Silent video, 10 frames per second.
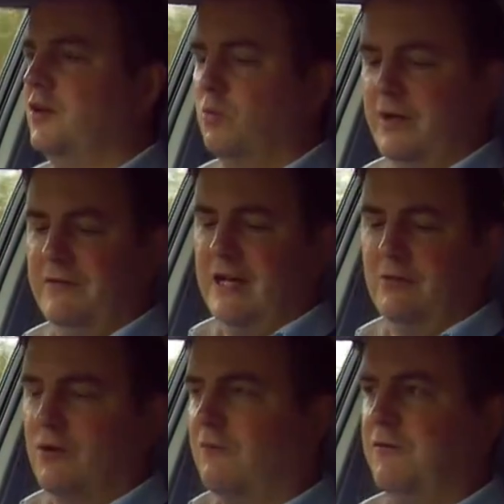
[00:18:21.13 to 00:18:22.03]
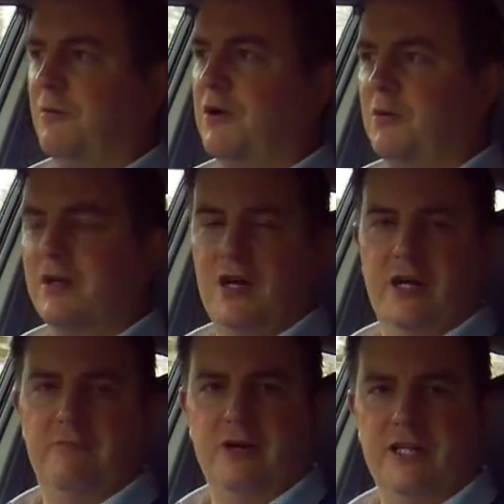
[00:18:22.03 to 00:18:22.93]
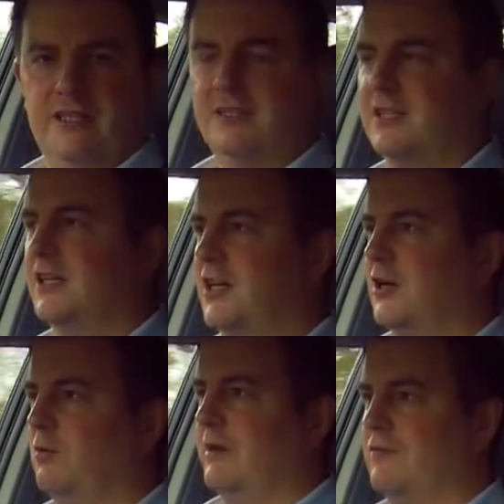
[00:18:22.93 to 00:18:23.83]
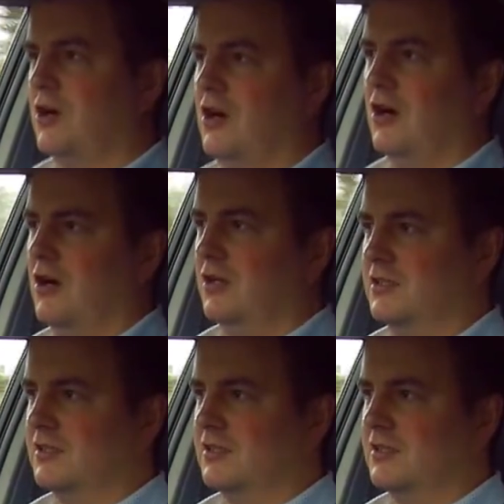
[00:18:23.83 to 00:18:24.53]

we've now got Formula 1 hybrids. We've got...